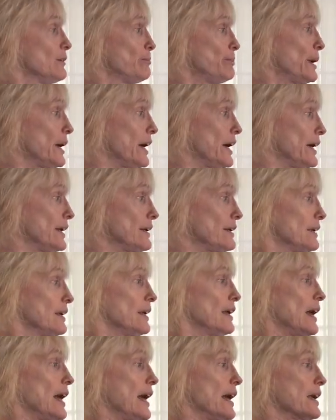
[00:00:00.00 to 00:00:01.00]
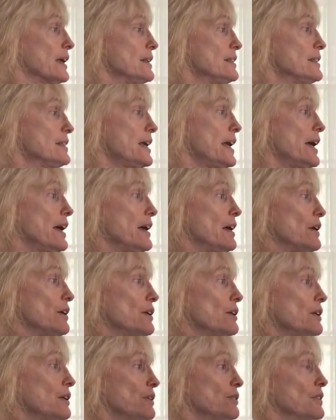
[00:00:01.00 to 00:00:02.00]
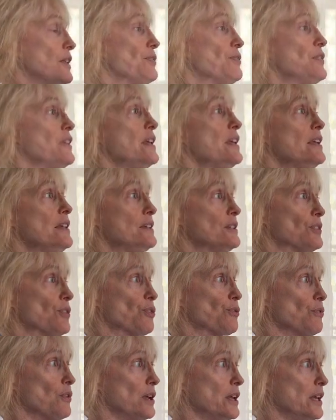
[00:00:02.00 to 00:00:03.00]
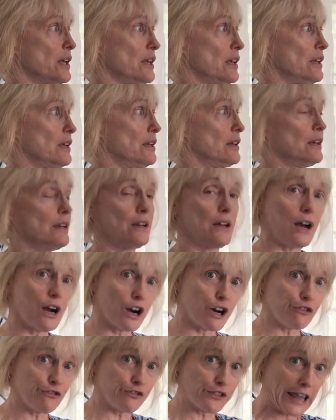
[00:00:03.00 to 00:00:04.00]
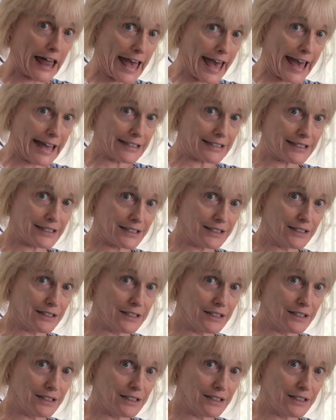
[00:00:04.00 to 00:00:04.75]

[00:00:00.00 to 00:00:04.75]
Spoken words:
but I can tell that these 3 are flat